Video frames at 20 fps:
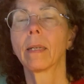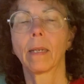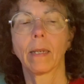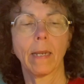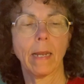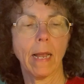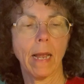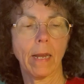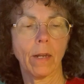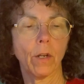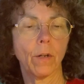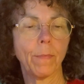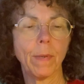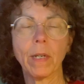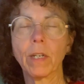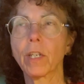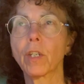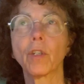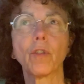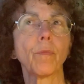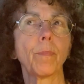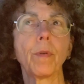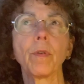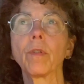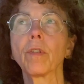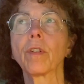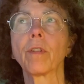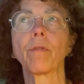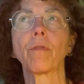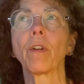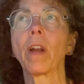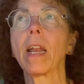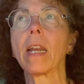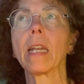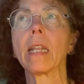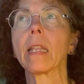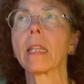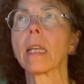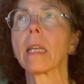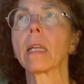Yeah, it could be distribution for
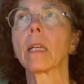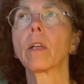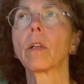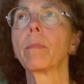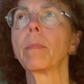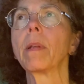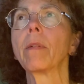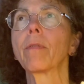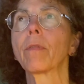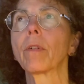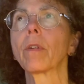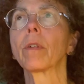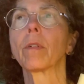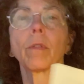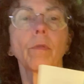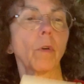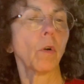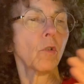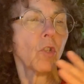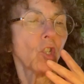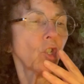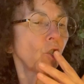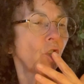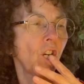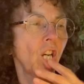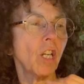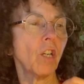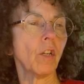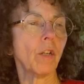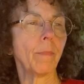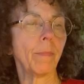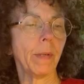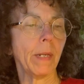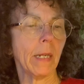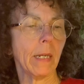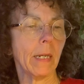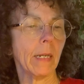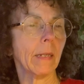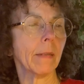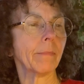anything. Could be for grocery. Could
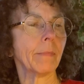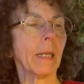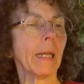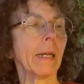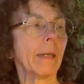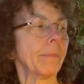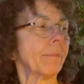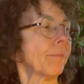be, yeah.